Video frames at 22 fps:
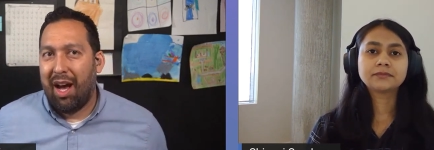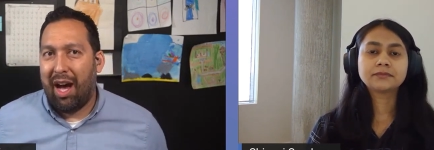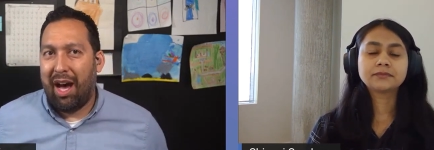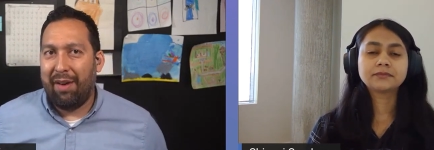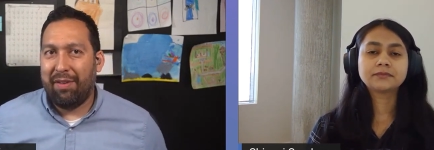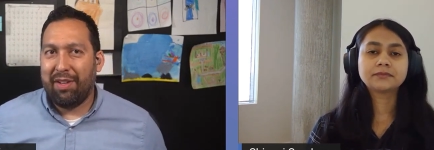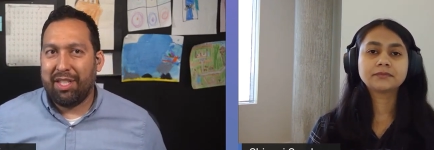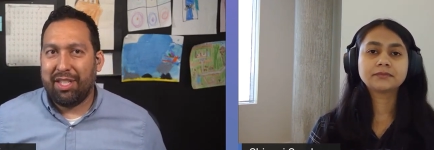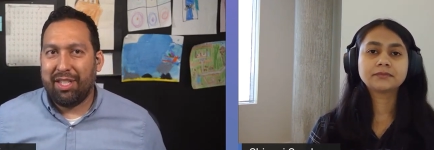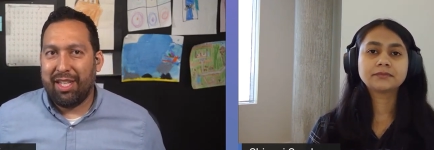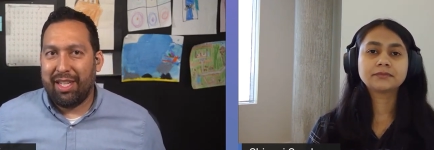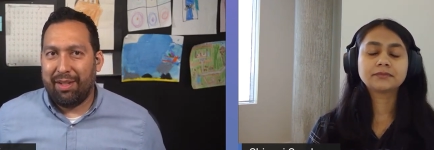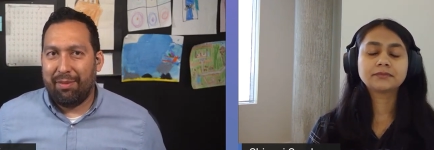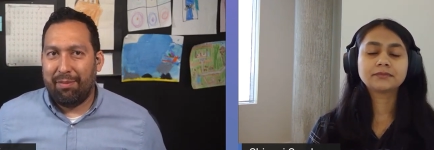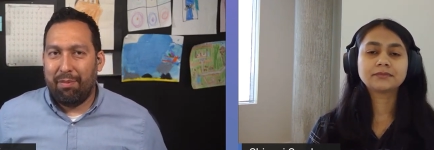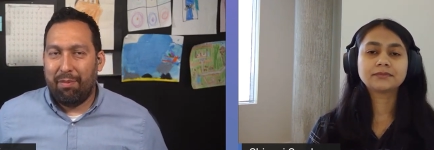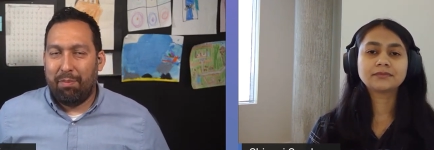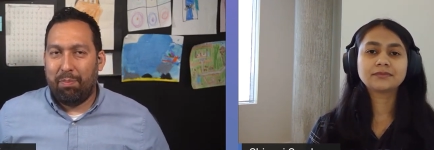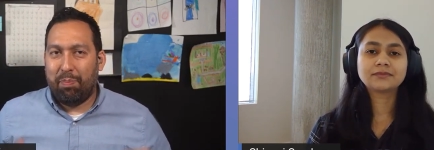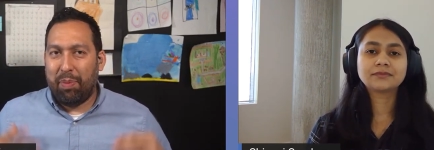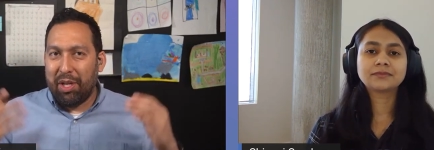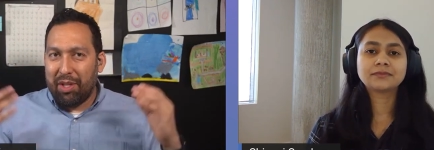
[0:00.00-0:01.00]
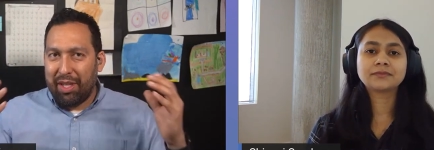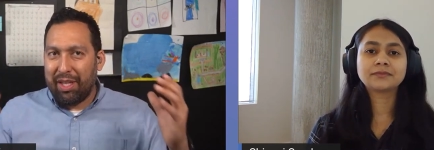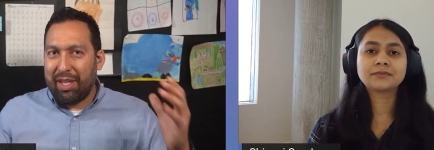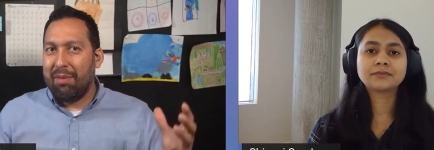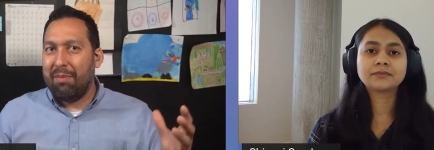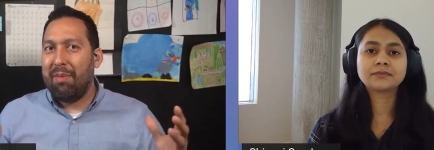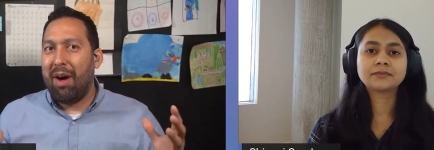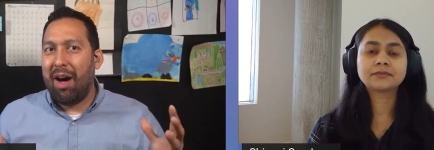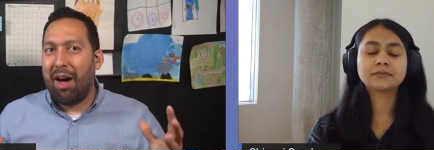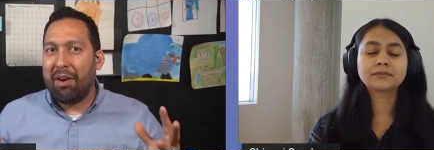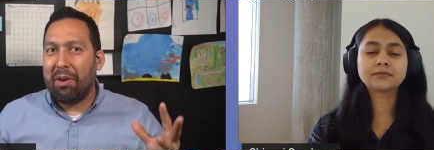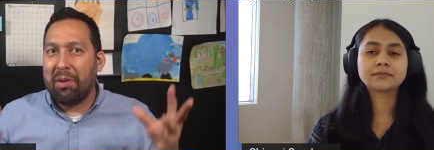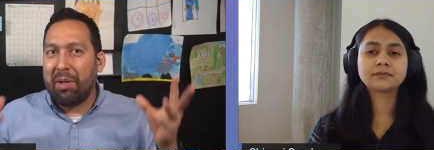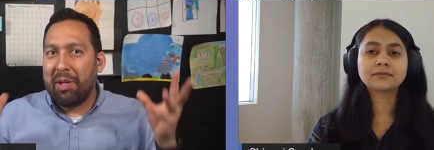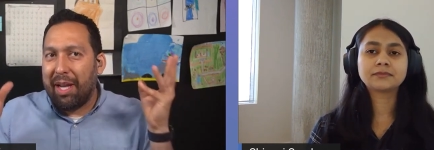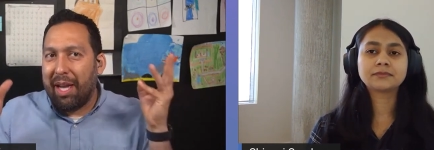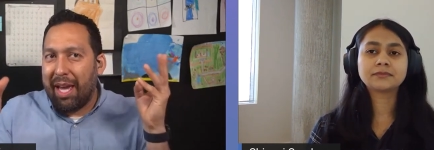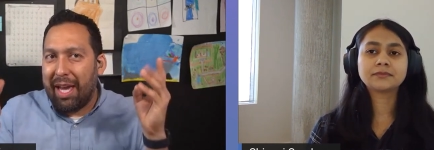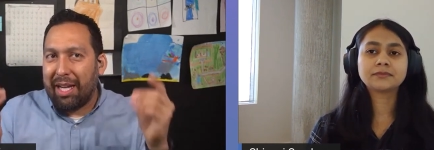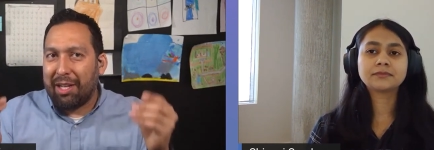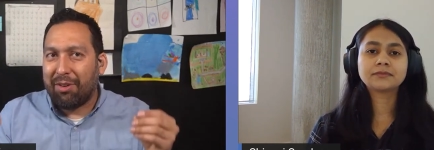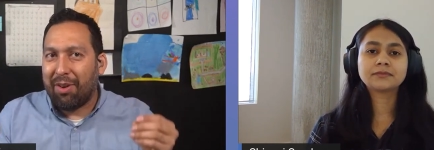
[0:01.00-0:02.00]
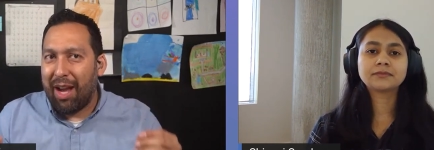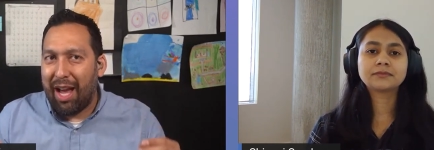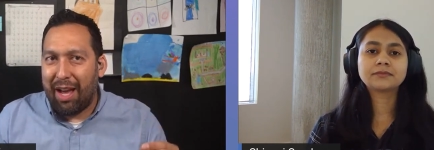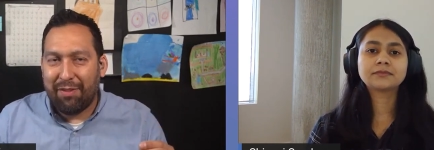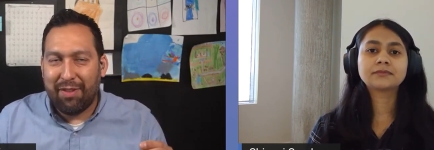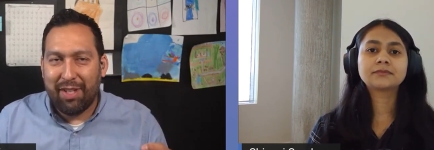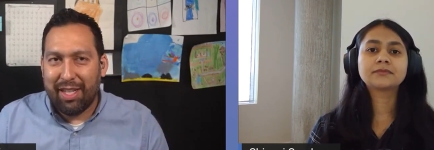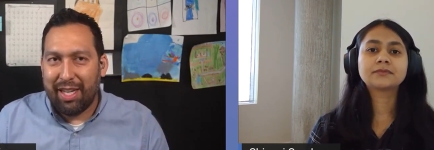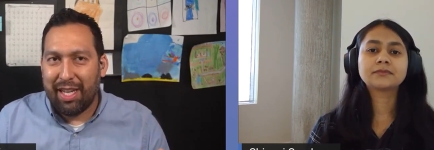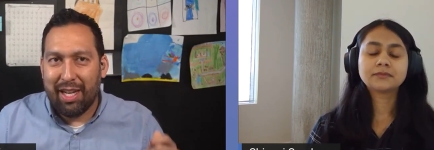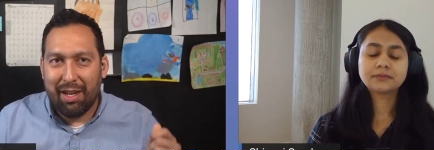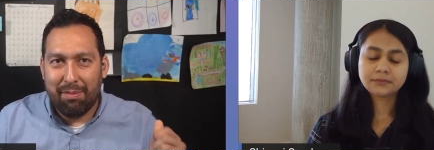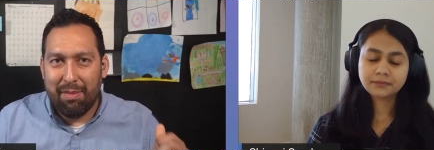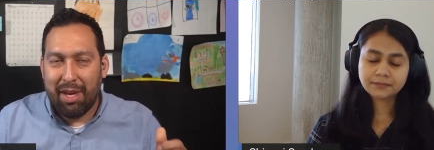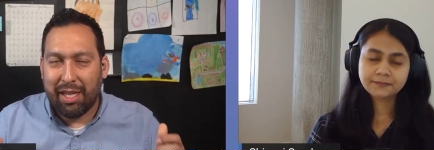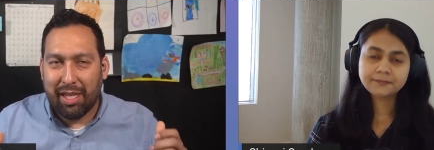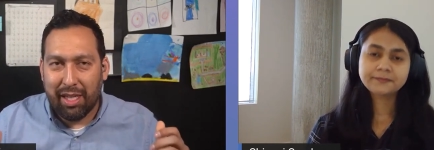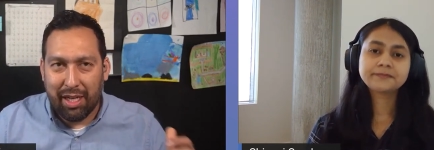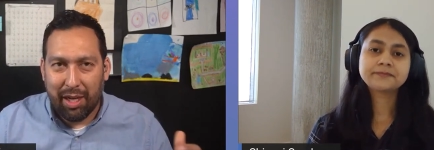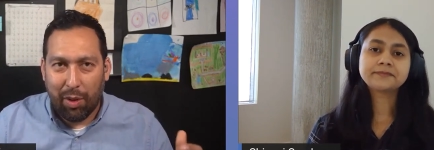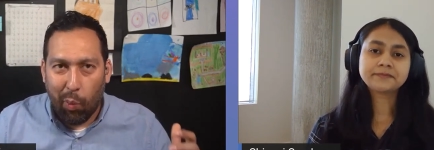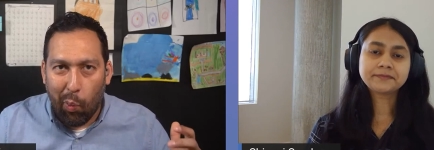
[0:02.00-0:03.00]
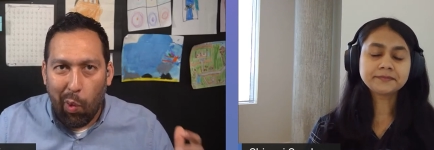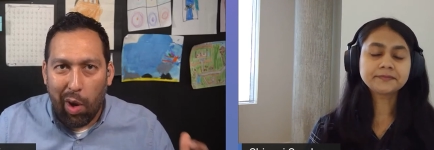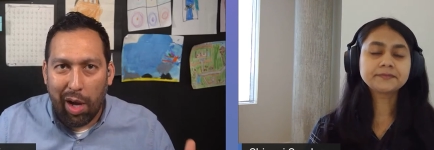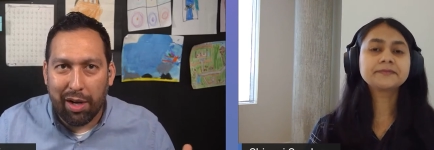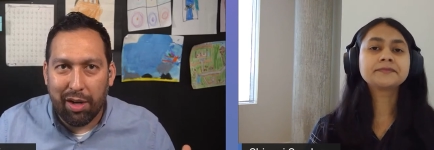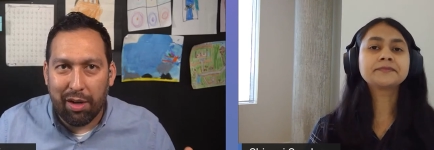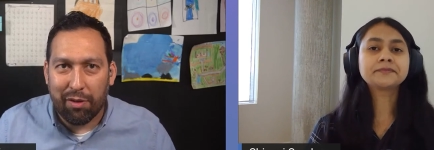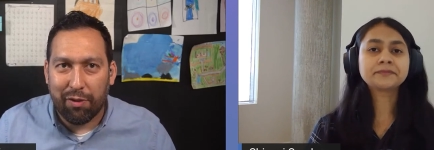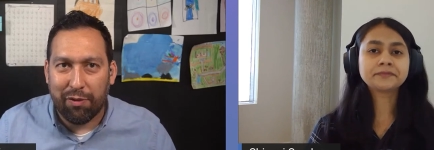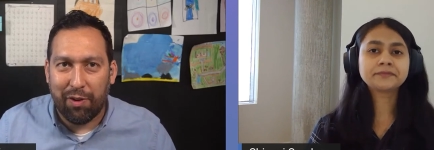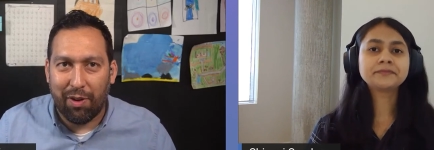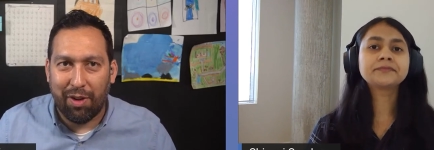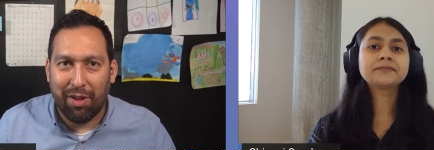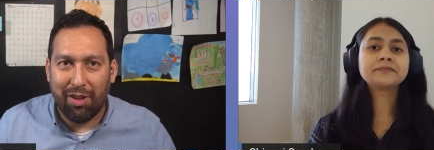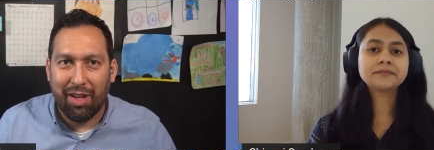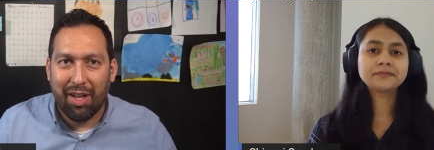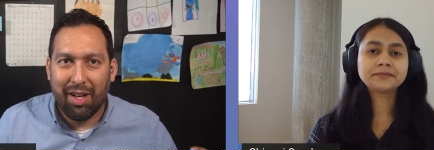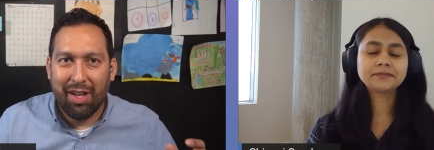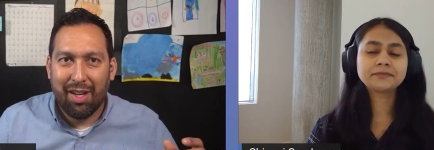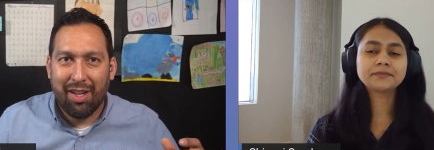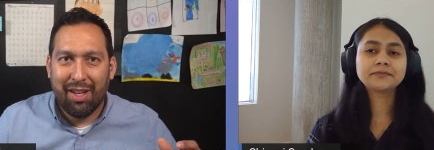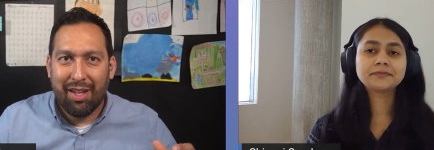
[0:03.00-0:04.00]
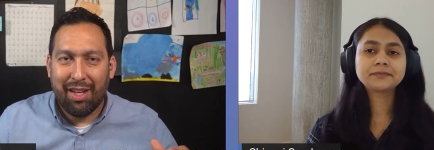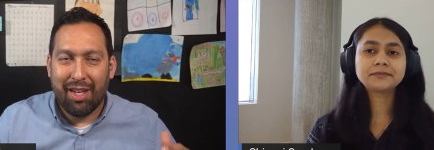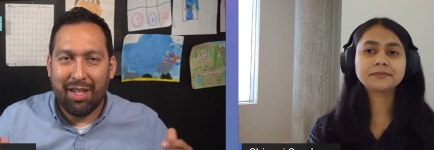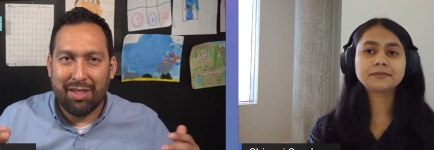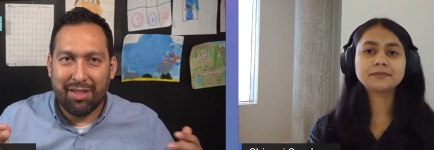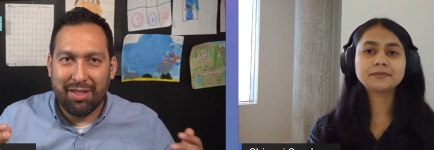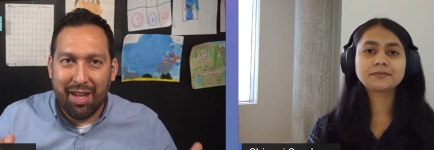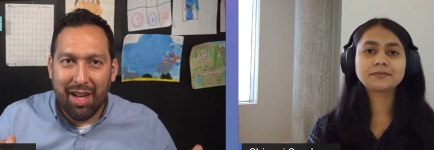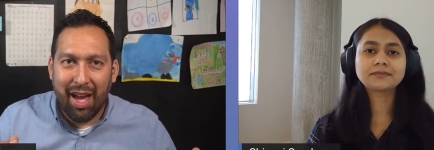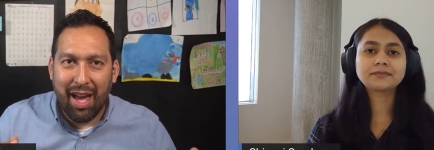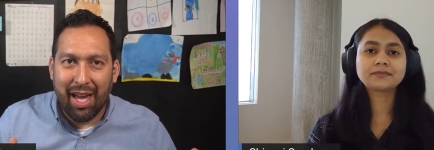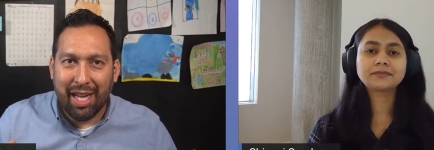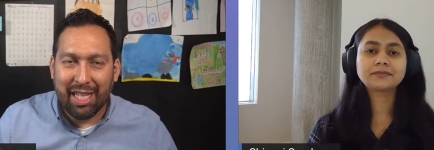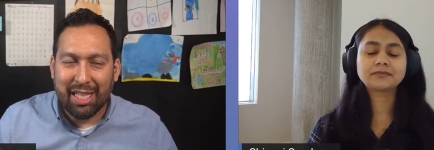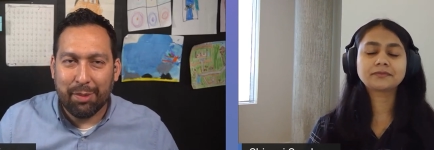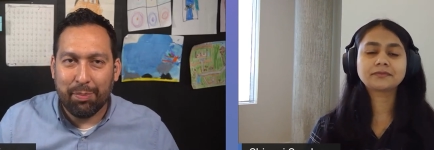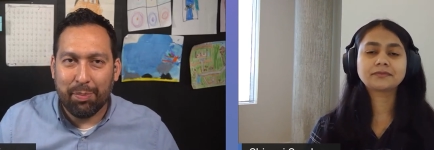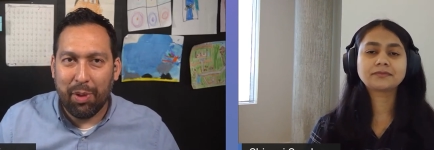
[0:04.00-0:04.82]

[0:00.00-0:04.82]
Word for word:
Speaker 1: obviously building a model and handcrafting it and making it wonderful is nice,